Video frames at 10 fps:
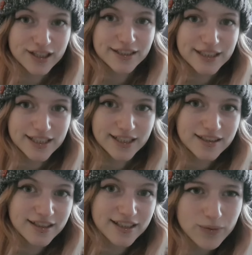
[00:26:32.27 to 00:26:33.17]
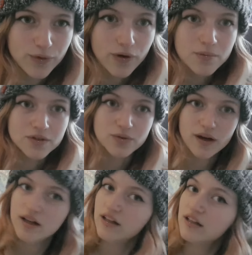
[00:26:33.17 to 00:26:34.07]
they did it. It's warm as
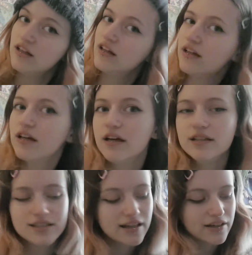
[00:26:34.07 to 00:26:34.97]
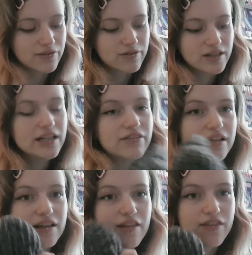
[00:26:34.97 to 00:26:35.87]
well. And it's like really,
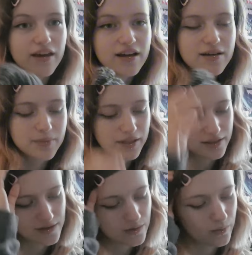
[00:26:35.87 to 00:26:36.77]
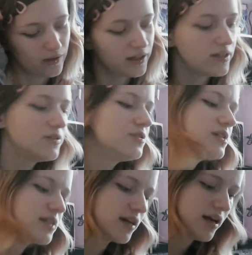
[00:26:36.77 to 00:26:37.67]
really thick because of the wool I
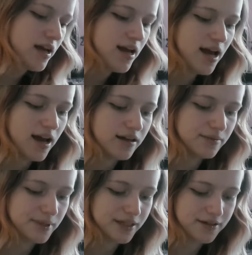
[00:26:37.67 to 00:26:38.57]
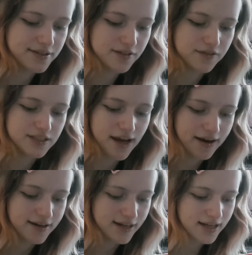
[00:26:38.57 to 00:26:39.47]
used and because of the
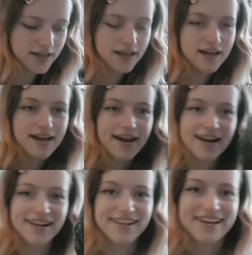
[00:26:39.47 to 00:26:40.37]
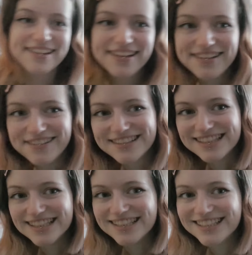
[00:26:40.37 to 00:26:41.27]
technique. And I like that it looks
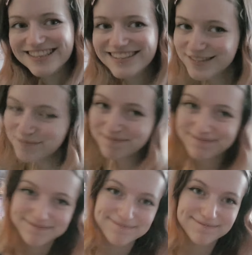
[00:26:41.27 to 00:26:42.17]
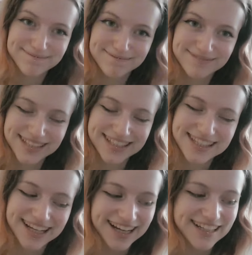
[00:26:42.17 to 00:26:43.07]
knitted. Because
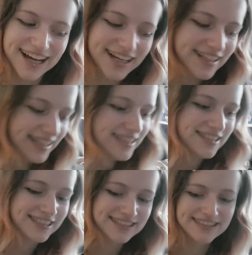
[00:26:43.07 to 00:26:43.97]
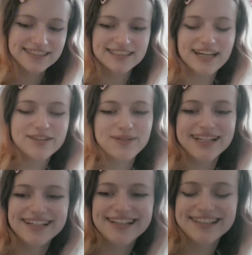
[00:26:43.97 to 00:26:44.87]
I don't like
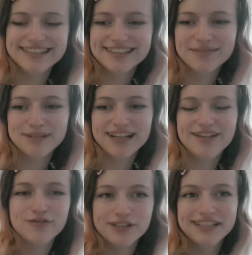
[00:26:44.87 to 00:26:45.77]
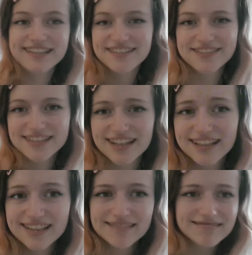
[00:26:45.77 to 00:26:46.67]
knitting, but I love what knitting looks
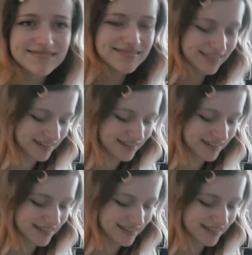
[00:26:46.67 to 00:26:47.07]
like. Ooh.